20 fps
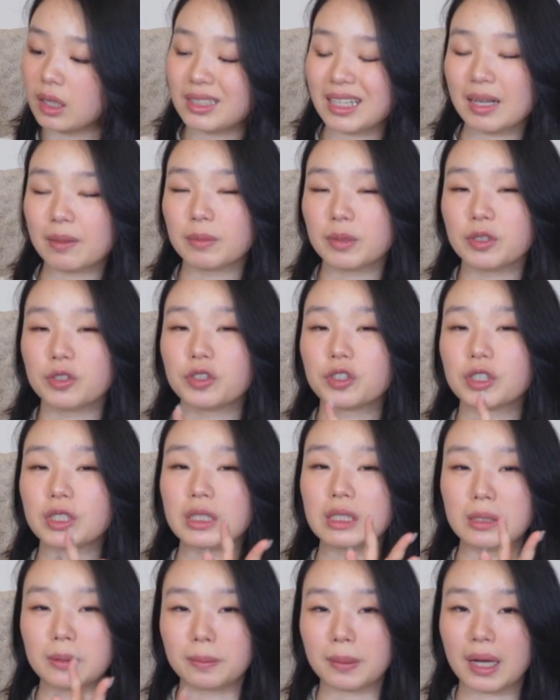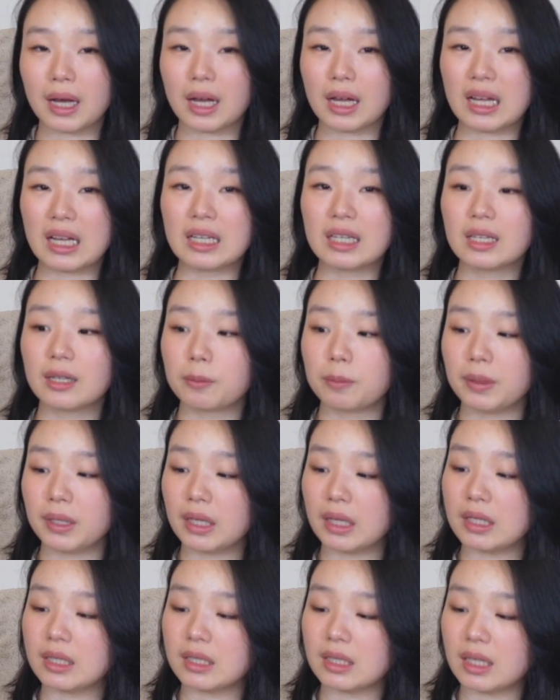damage the bag
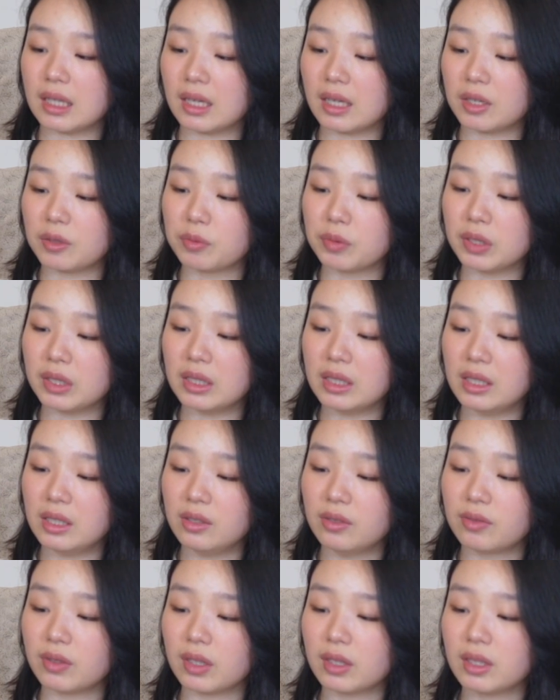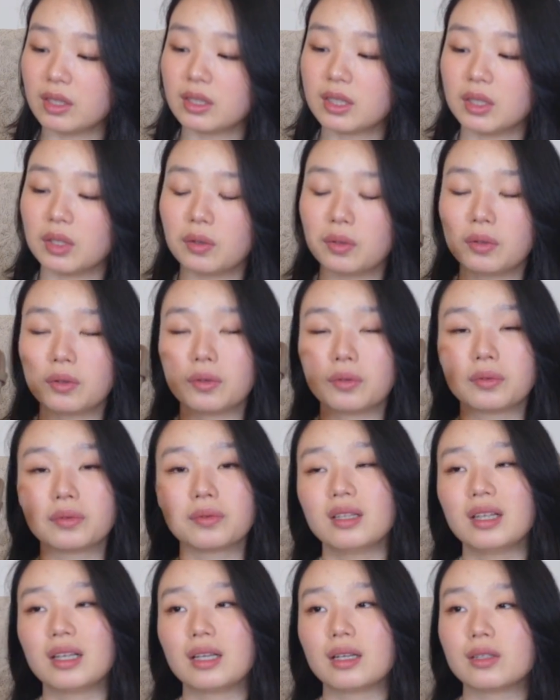because it will leave a little,
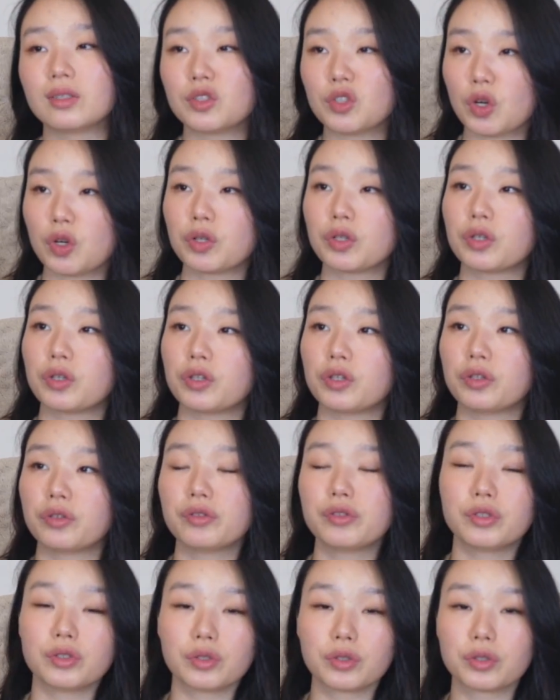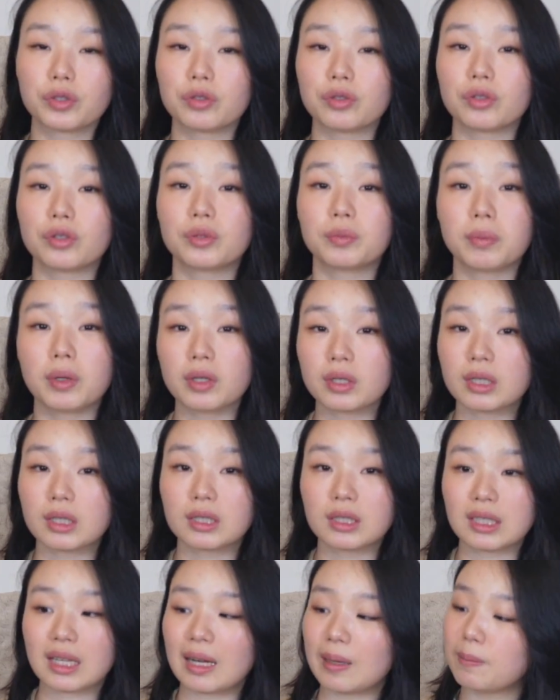like a darker circular mark
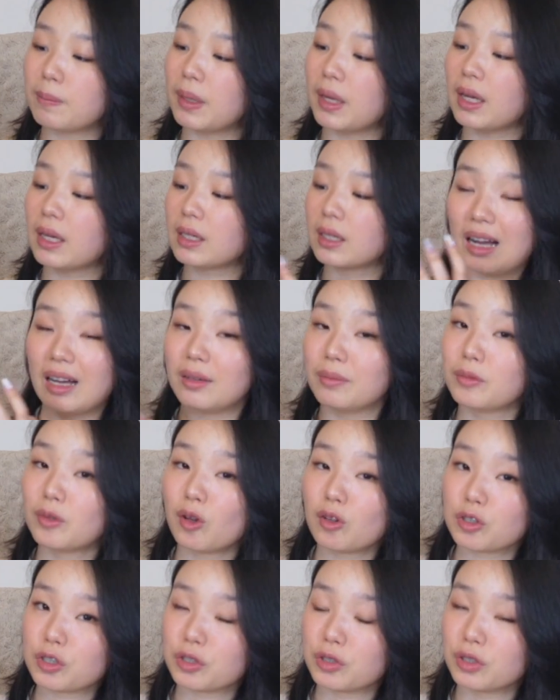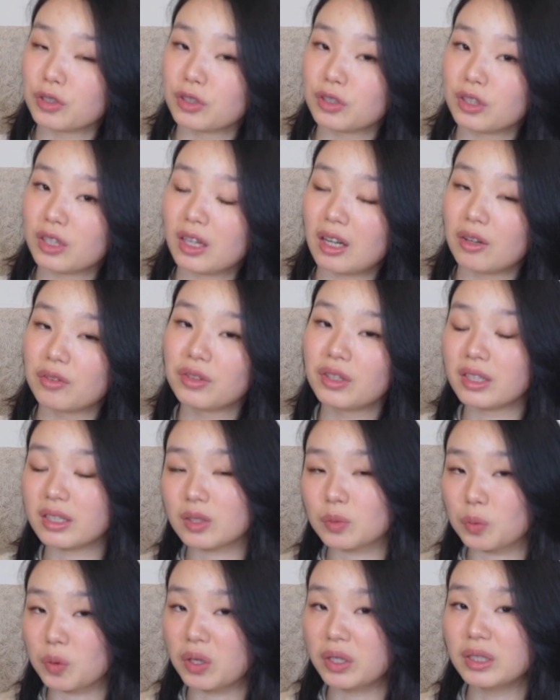on the handbag. I'm not sure how
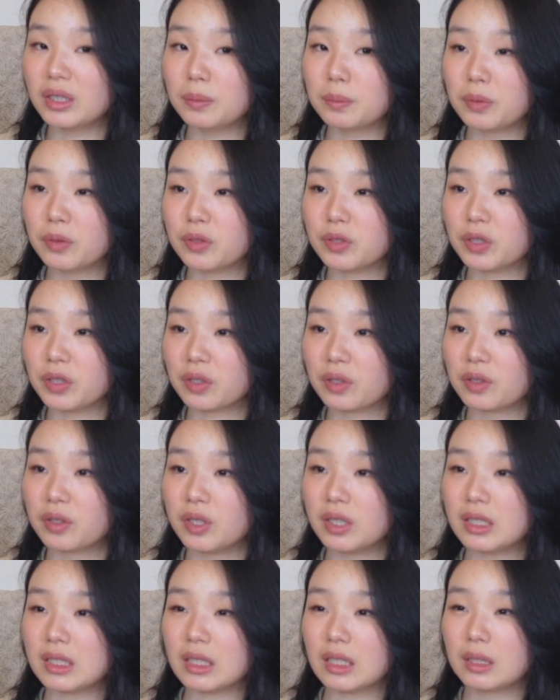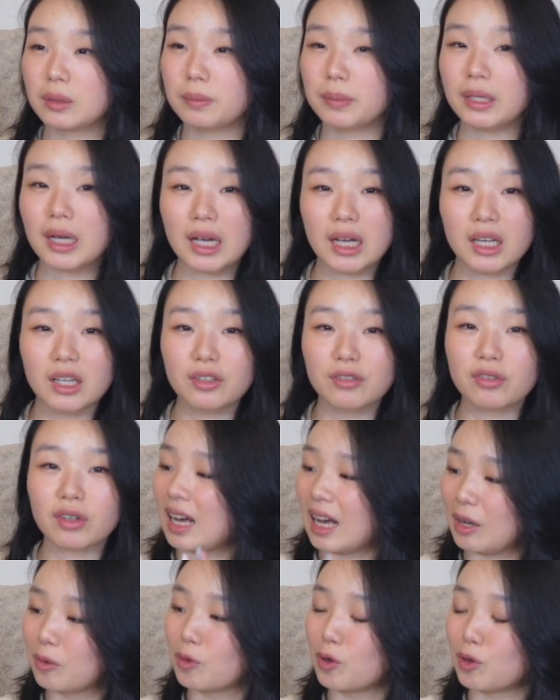this one in particular is going to behave.
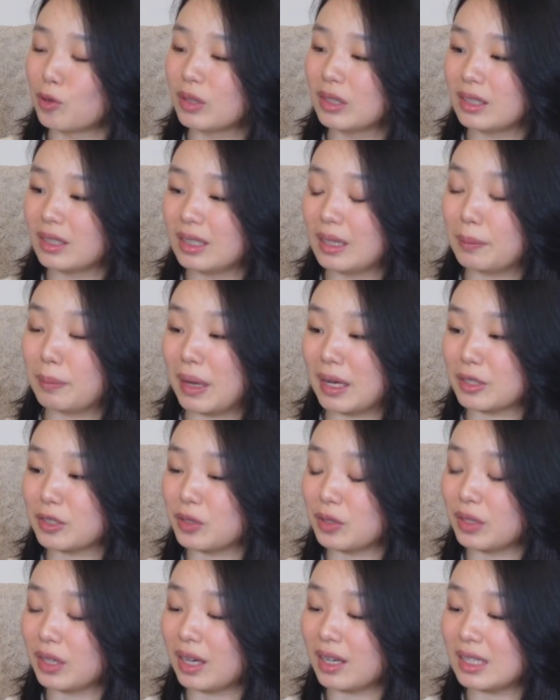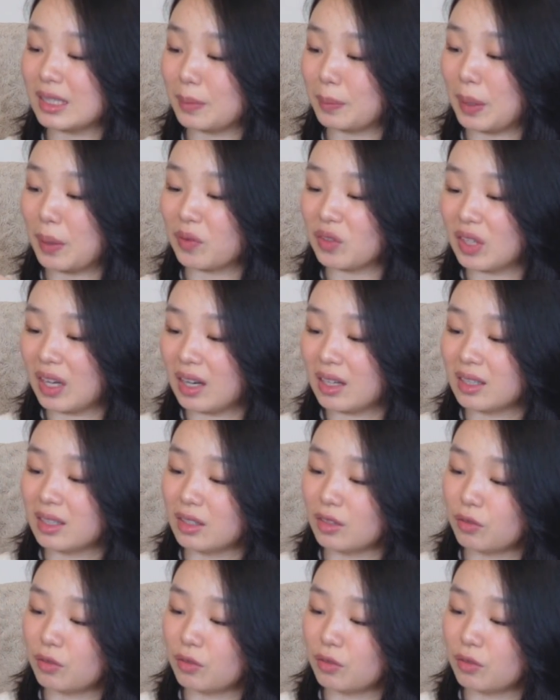I will get back to you guys about that in the